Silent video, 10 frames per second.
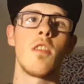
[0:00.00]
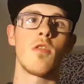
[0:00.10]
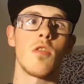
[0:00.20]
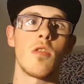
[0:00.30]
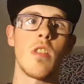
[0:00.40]

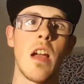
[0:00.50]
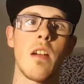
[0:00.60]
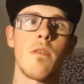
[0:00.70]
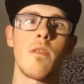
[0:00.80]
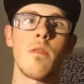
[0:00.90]
just to
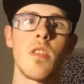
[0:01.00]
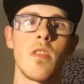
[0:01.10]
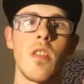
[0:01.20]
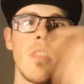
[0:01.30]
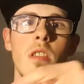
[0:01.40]
have, which
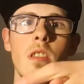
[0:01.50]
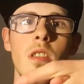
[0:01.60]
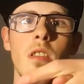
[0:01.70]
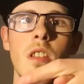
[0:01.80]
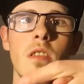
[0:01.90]
is in
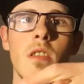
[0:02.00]
this